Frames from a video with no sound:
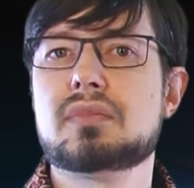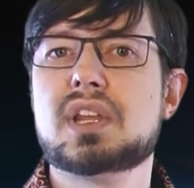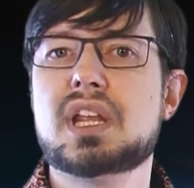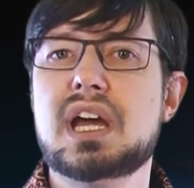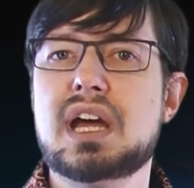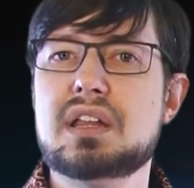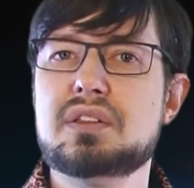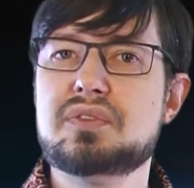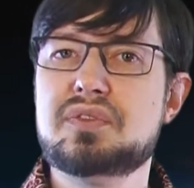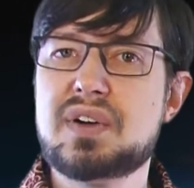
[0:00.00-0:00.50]

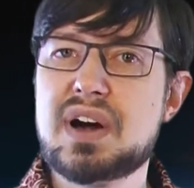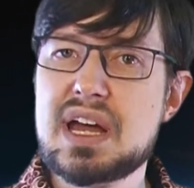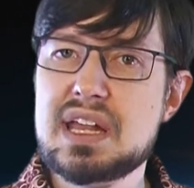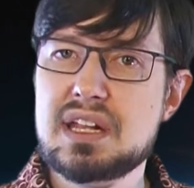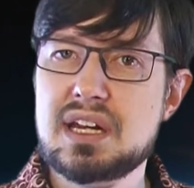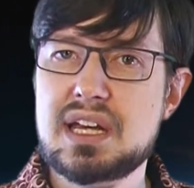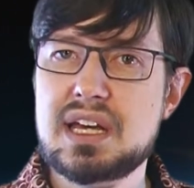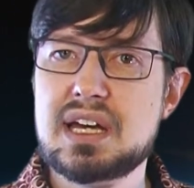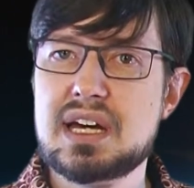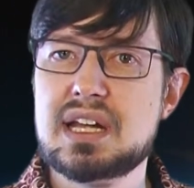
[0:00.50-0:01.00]
And
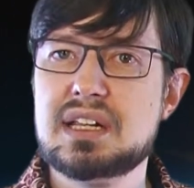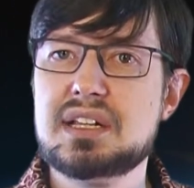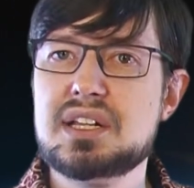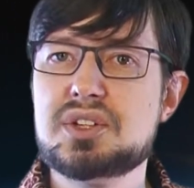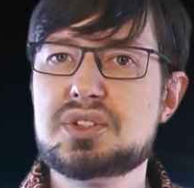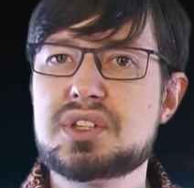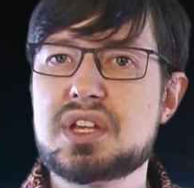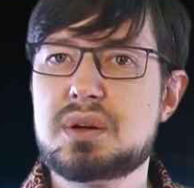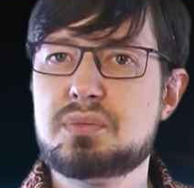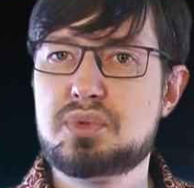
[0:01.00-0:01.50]
finally, at
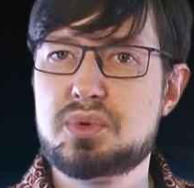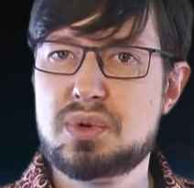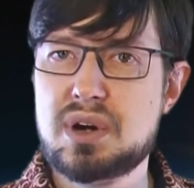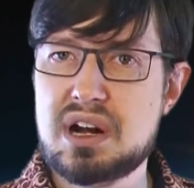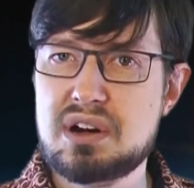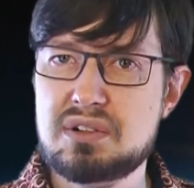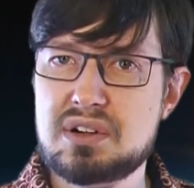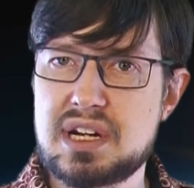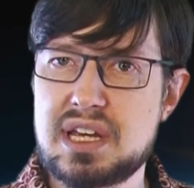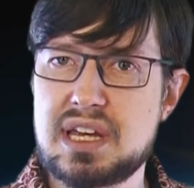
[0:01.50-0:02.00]
least
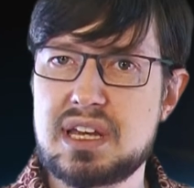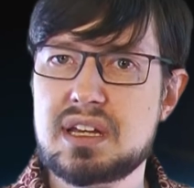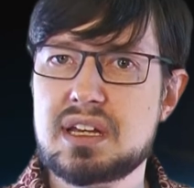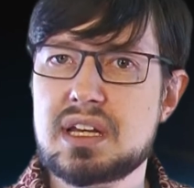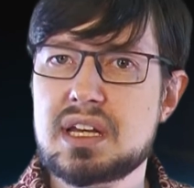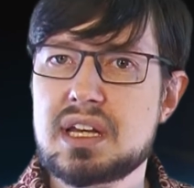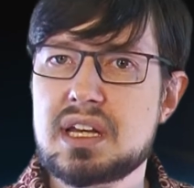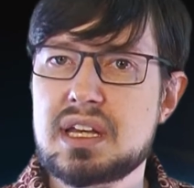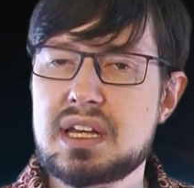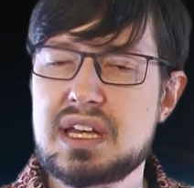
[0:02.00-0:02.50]
temporarily,
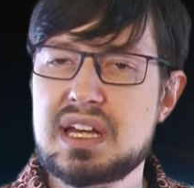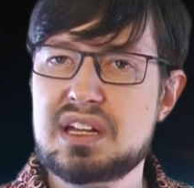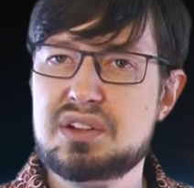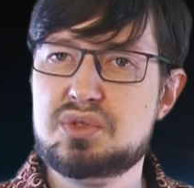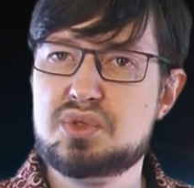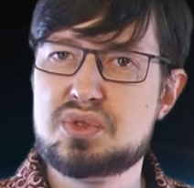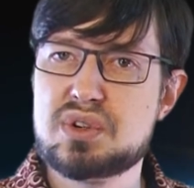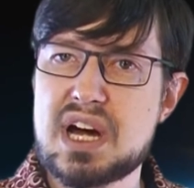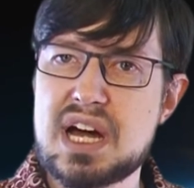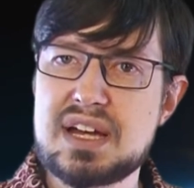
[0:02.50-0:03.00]
it
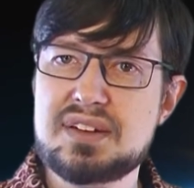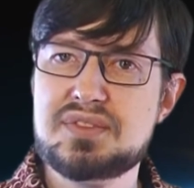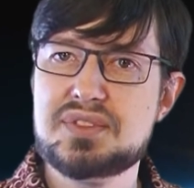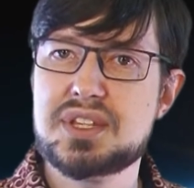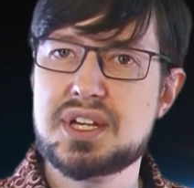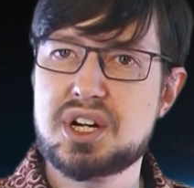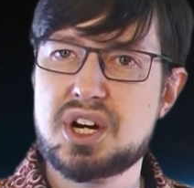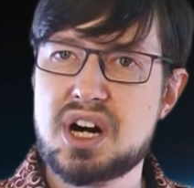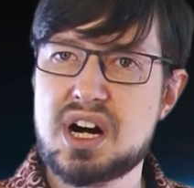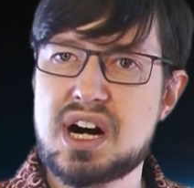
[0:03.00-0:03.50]
drives
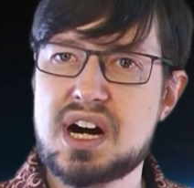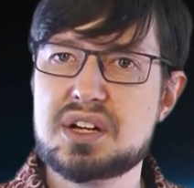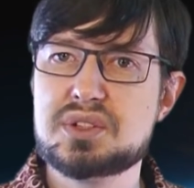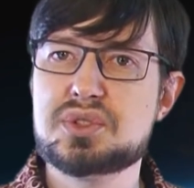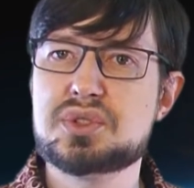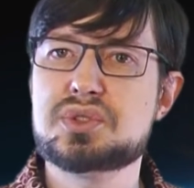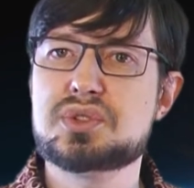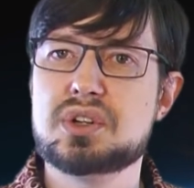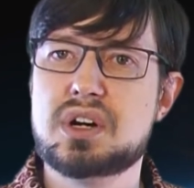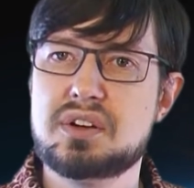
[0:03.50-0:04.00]
the
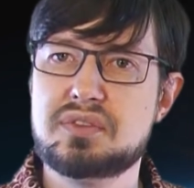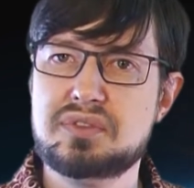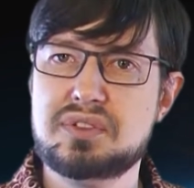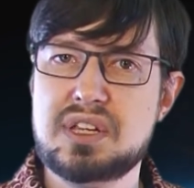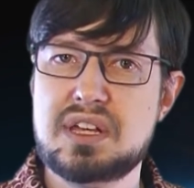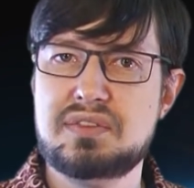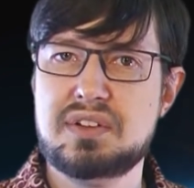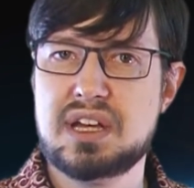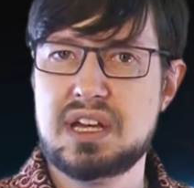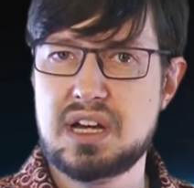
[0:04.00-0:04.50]
costs of
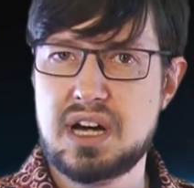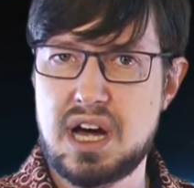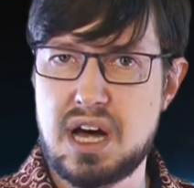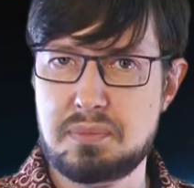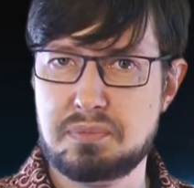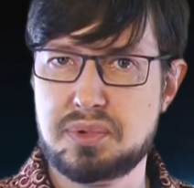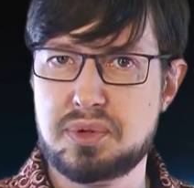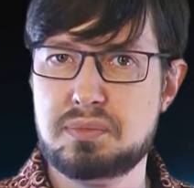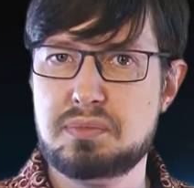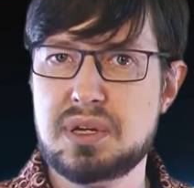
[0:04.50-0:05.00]
living
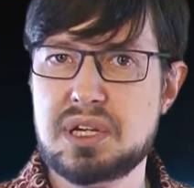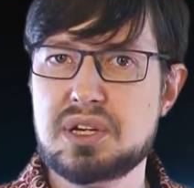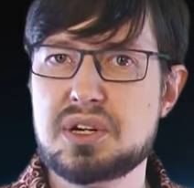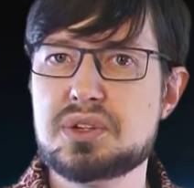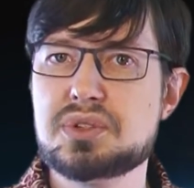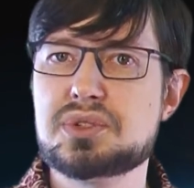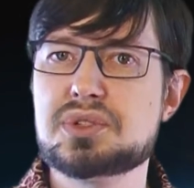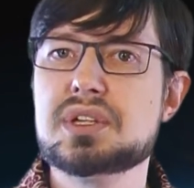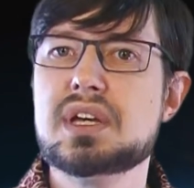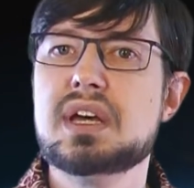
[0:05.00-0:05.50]
up
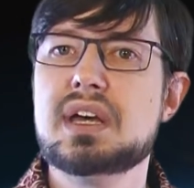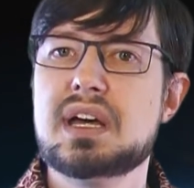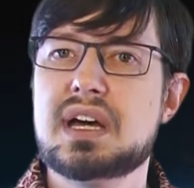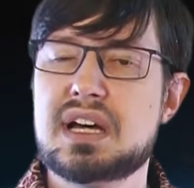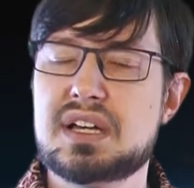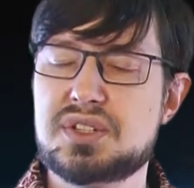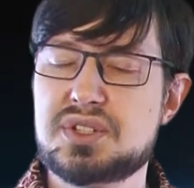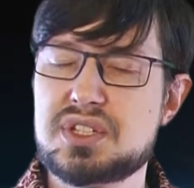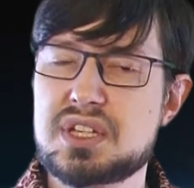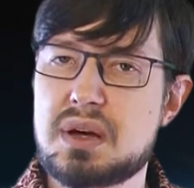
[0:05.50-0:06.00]
because
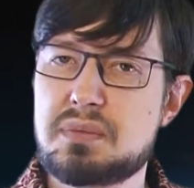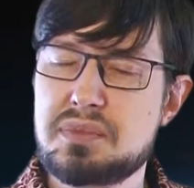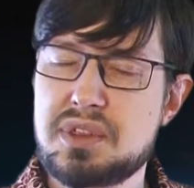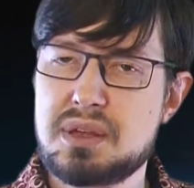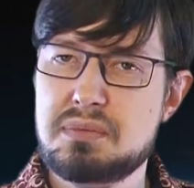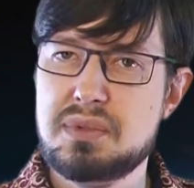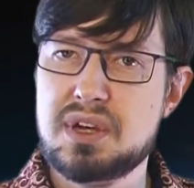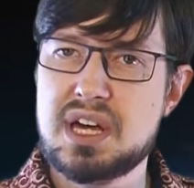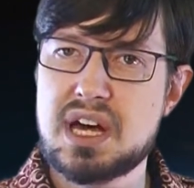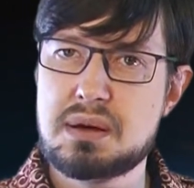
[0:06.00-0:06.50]
as
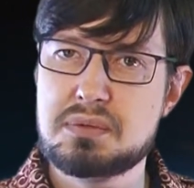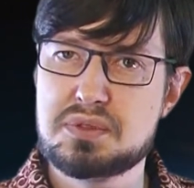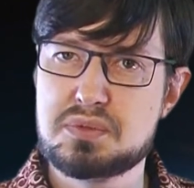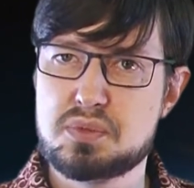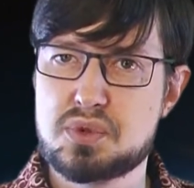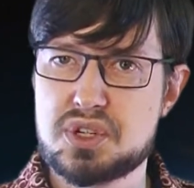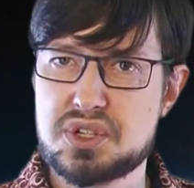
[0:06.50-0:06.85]
something becomes more